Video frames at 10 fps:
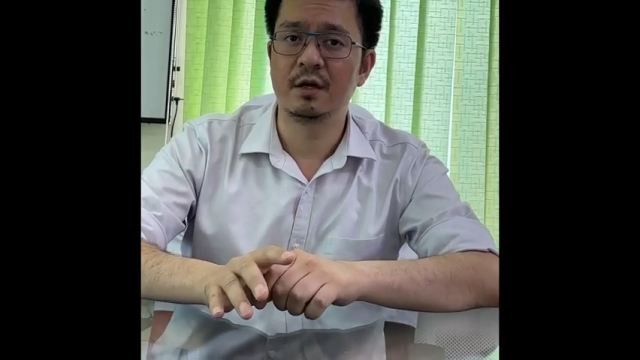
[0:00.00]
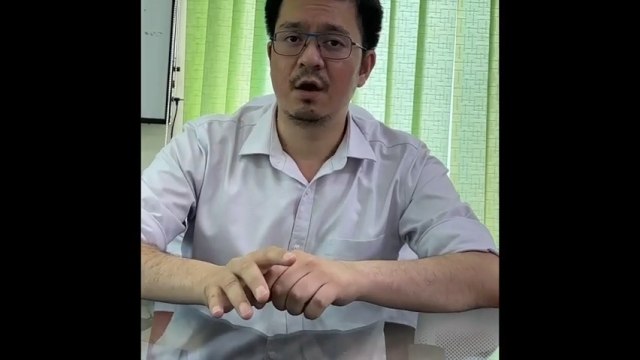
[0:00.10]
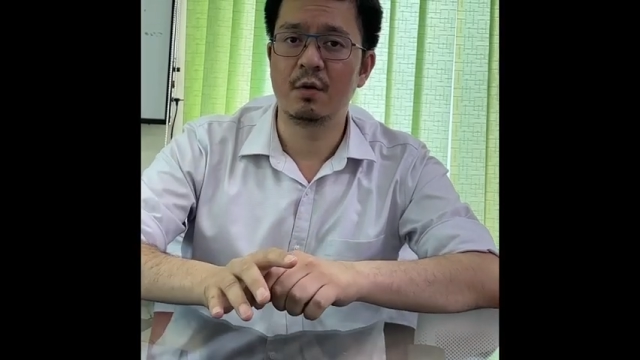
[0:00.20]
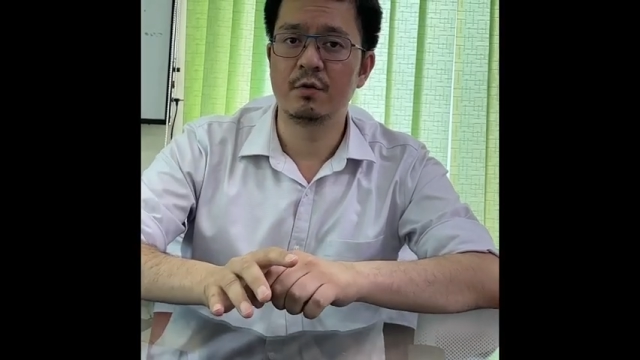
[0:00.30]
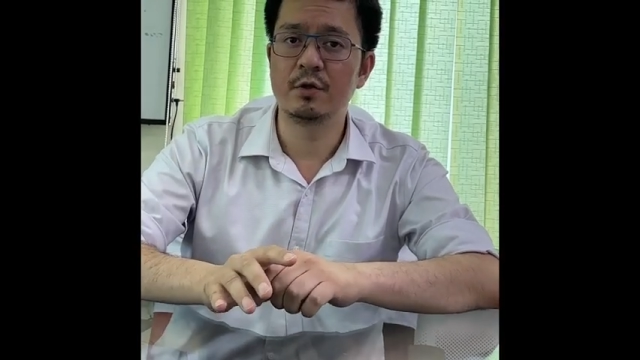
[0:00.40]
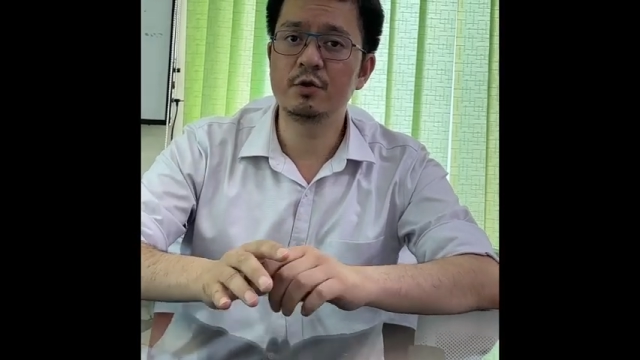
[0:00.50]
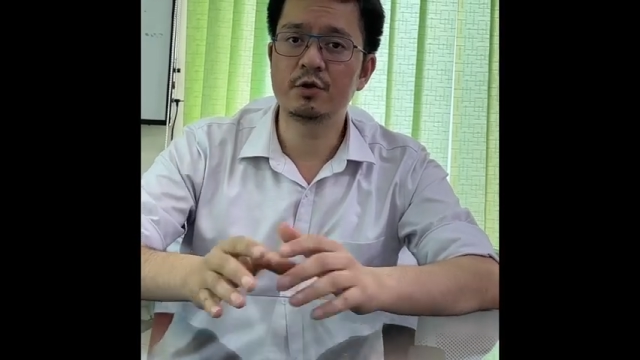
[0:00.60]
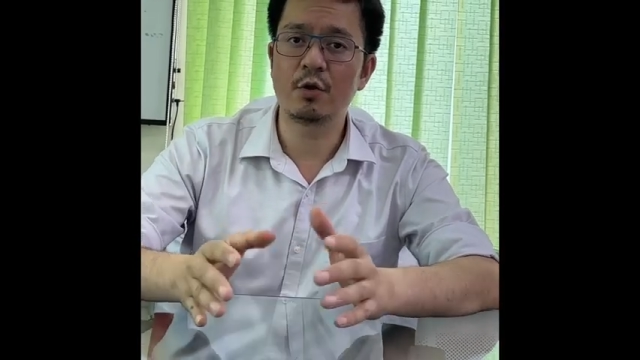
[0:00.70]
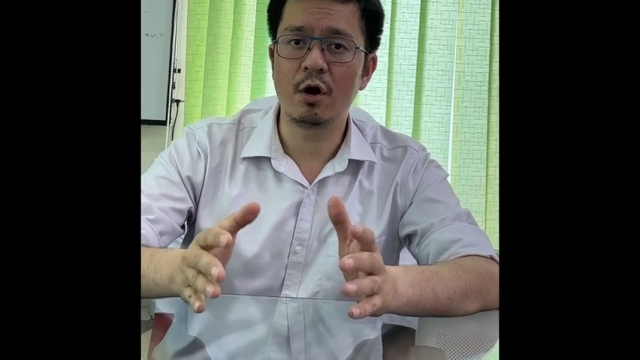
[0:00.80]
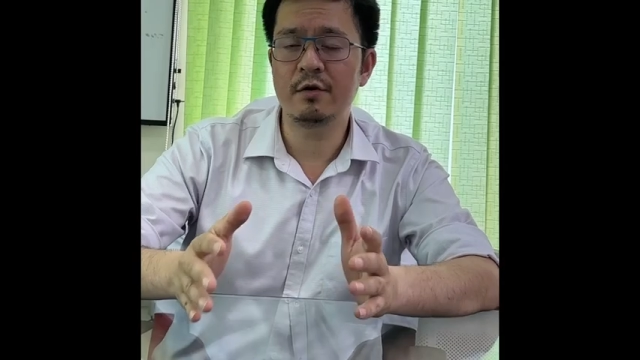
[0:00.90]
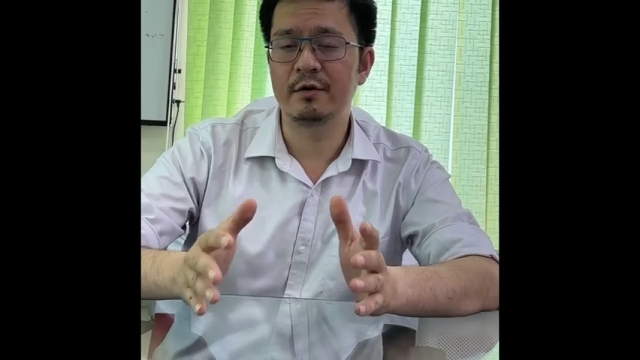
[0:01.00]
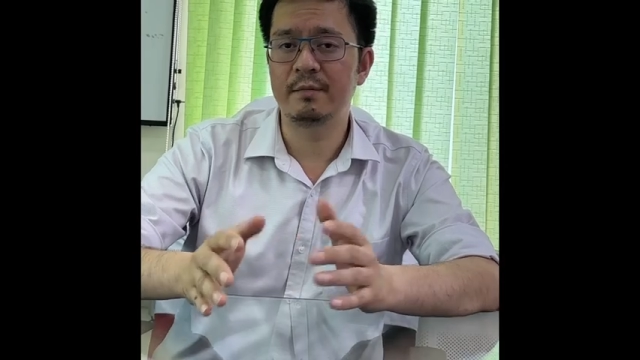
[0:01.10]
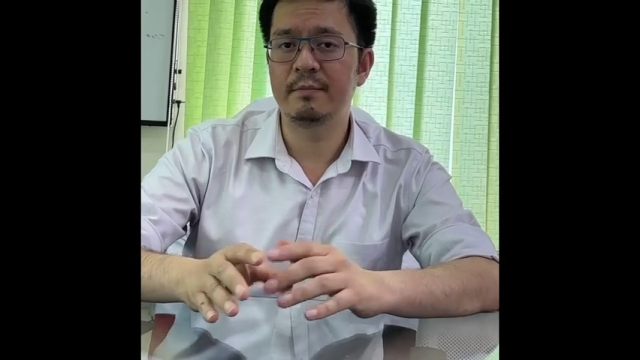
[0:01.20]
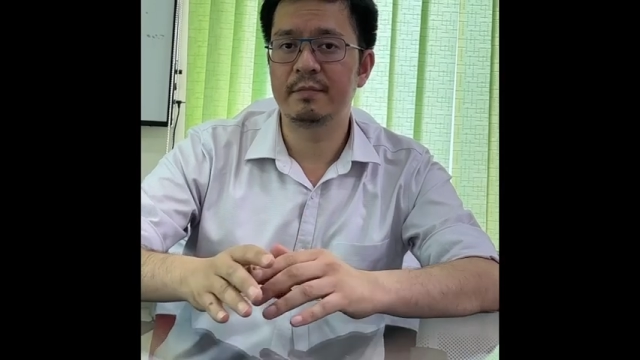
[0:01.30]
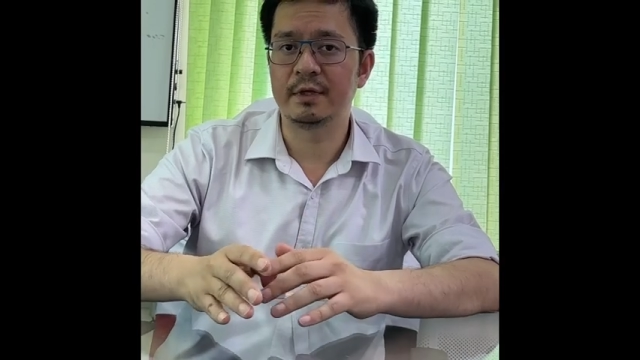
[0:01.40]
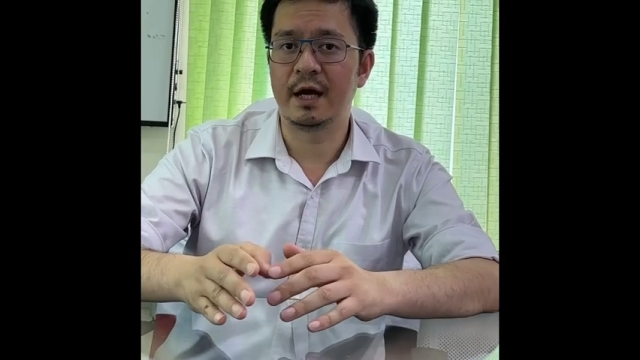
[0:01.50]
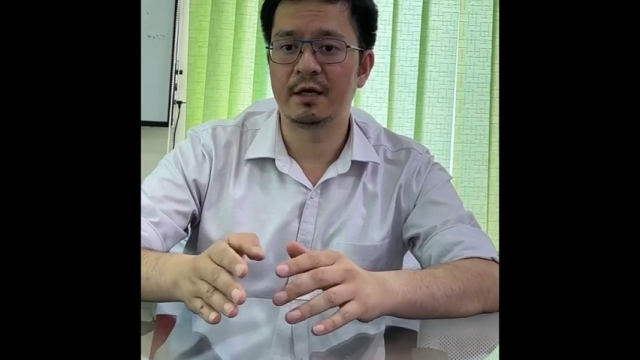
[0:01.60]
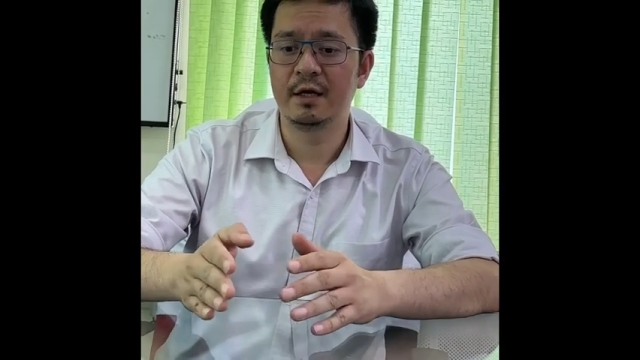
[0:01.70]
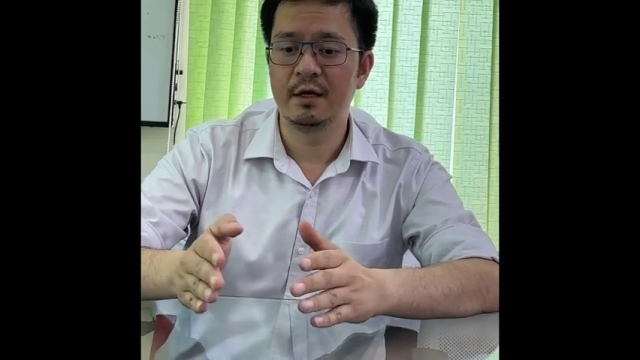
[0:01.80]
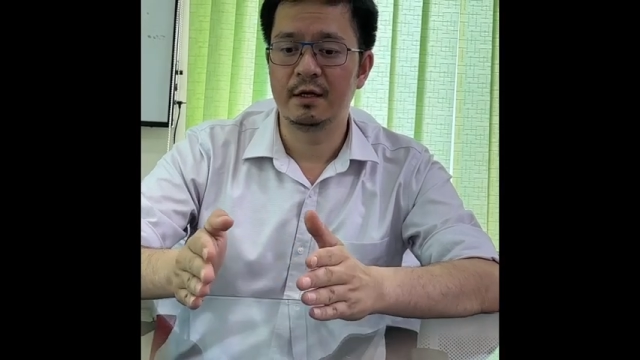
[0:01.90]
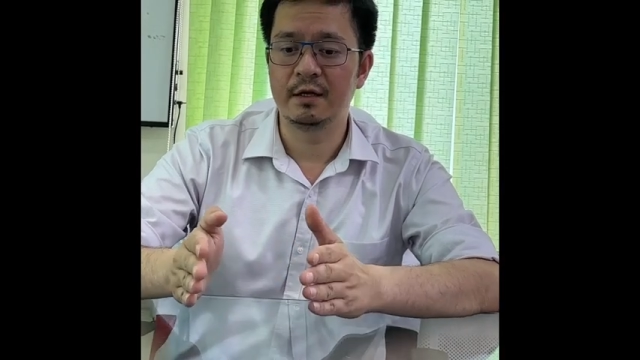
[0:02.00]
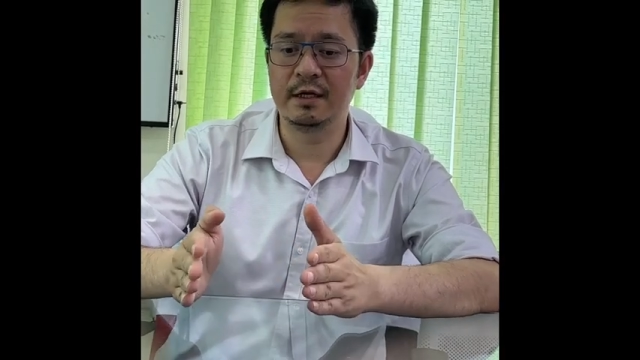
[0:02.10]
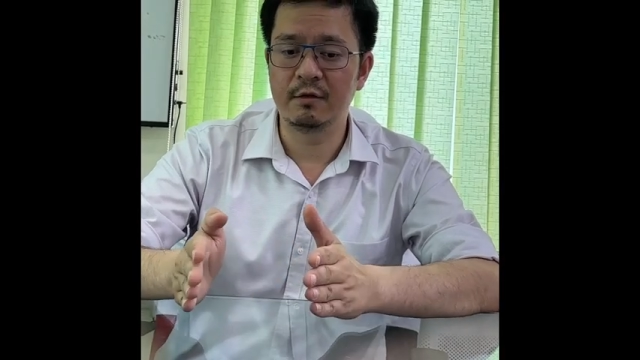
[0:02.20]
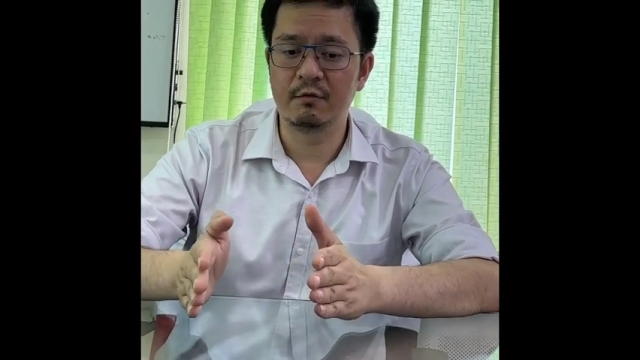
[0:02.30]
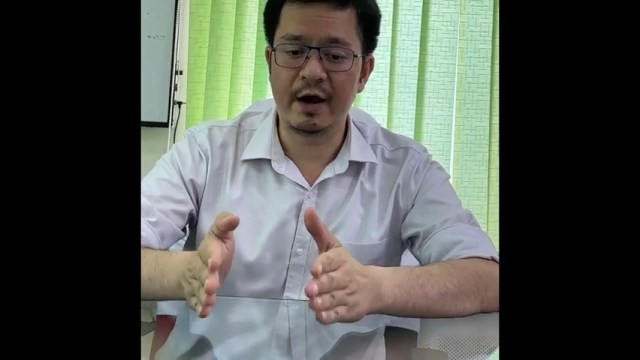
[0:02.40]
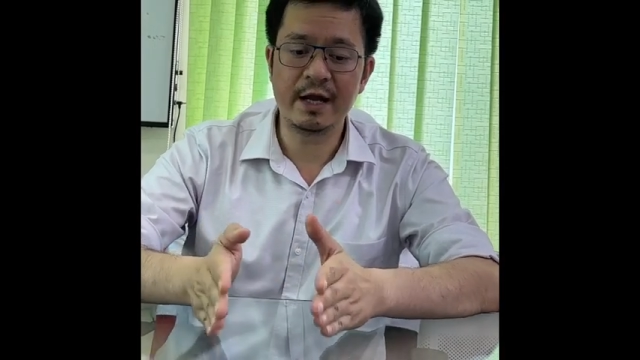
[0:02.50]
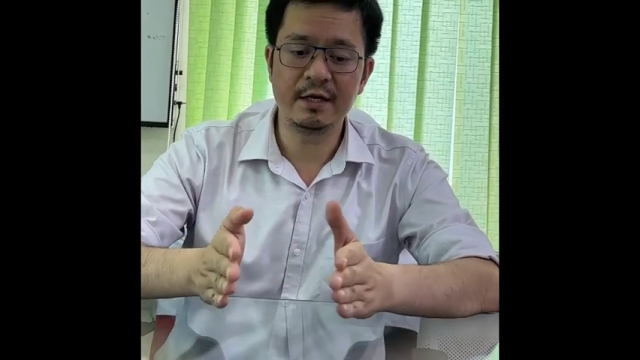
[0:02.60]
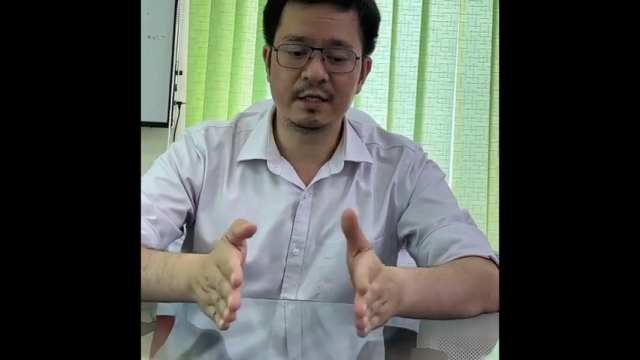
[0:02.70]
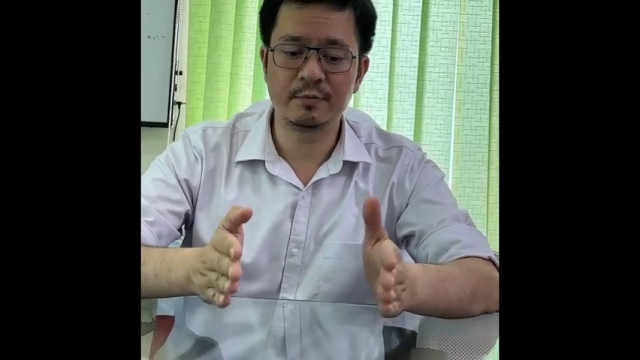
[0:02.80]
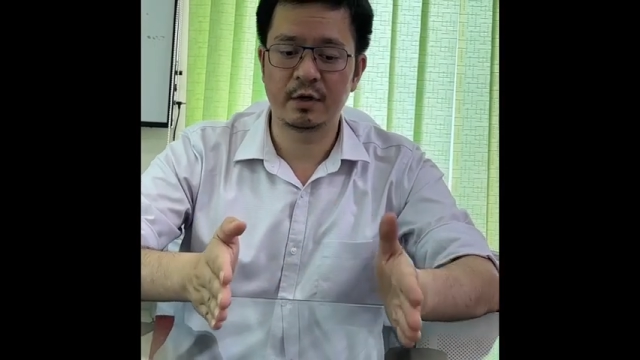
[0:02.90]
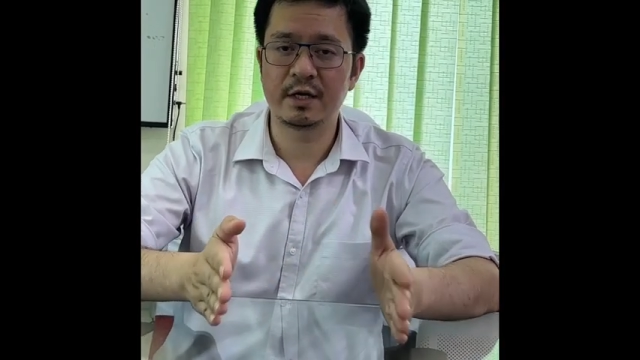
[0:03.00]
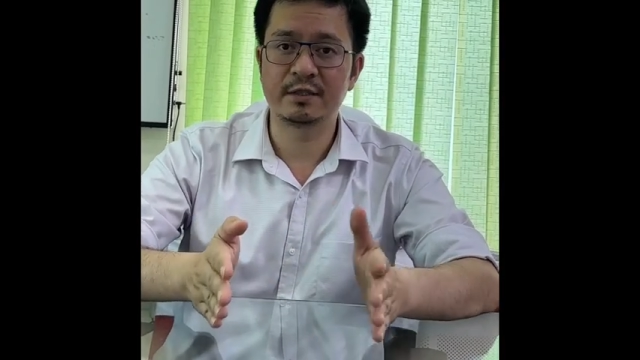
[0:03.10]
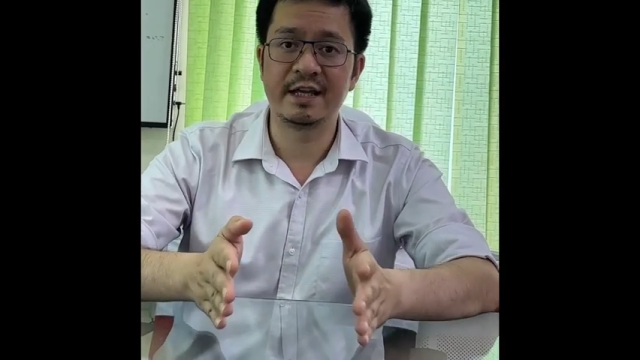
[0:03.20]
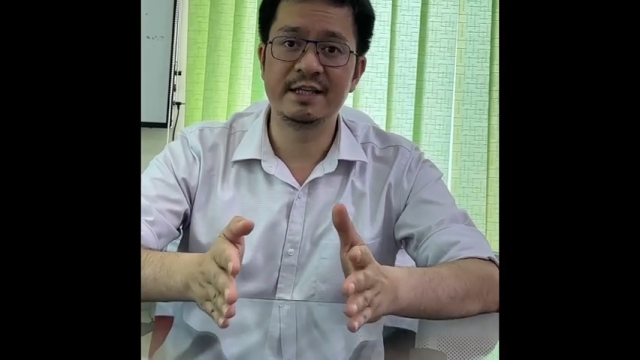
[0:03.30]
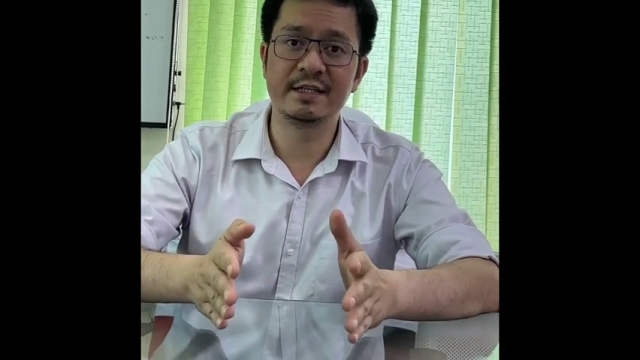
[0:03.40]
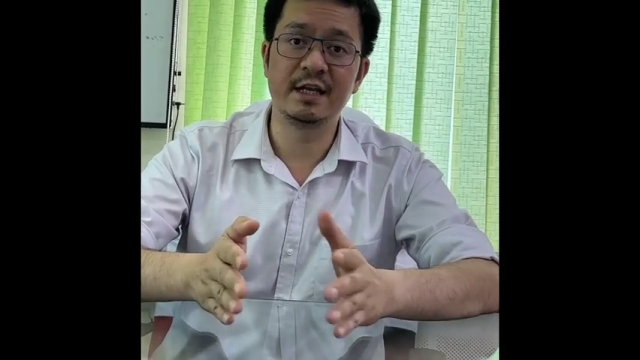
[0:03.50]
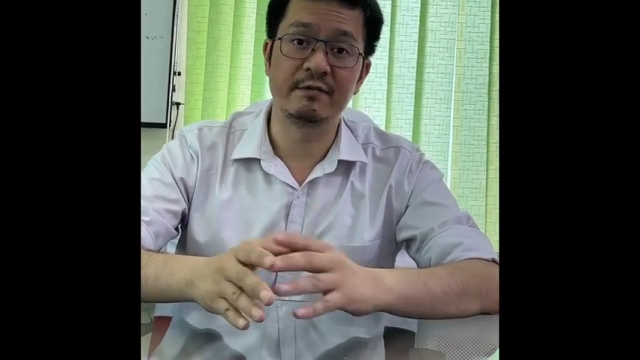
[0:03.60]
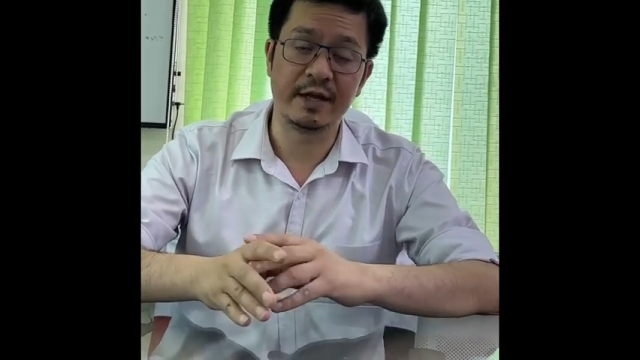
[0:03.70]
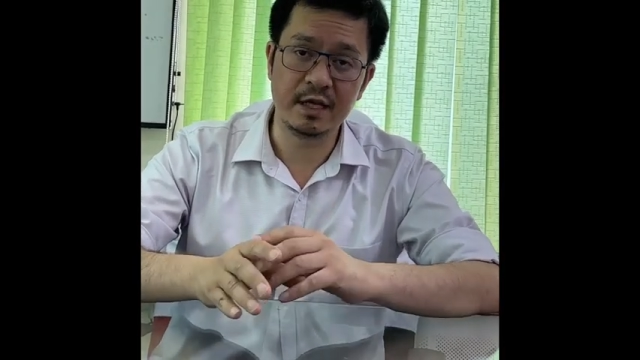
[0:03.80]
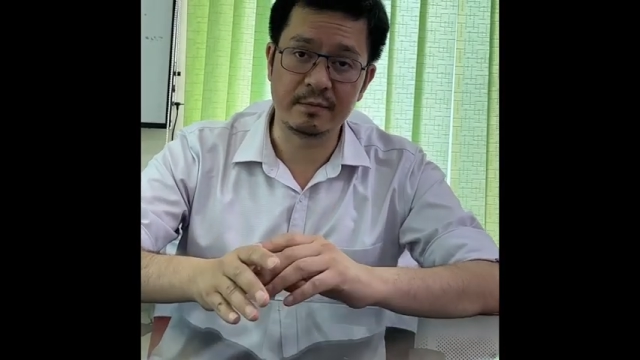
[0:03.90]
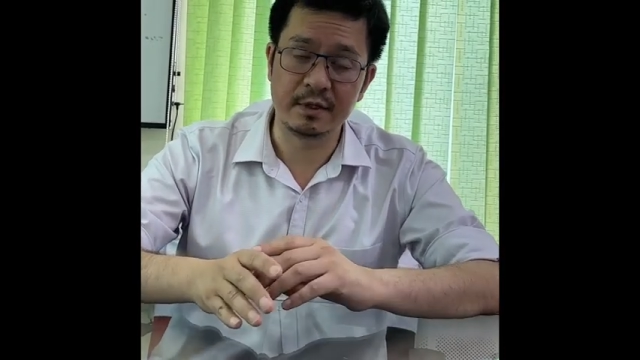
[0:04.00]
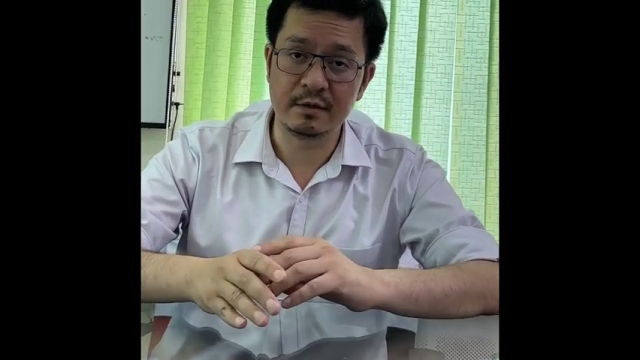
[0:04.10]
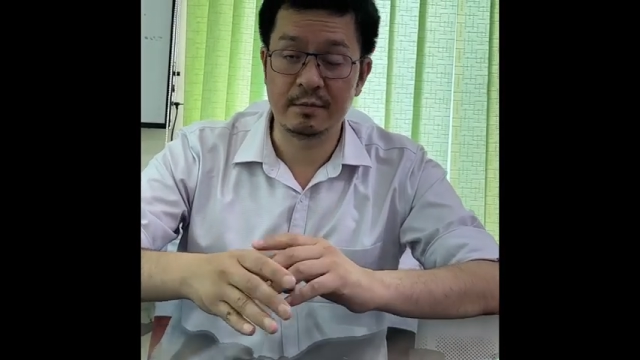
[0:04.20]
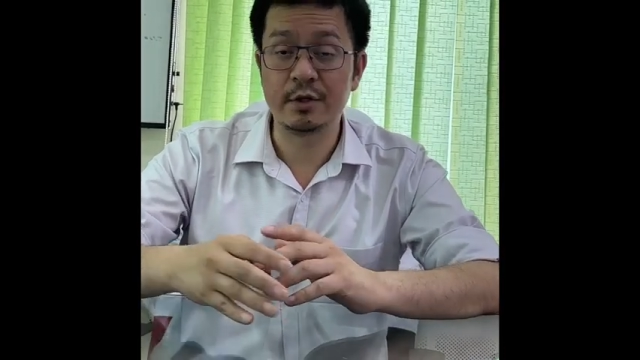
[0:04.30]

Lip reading: Now, you should all remember that while these products are easily available,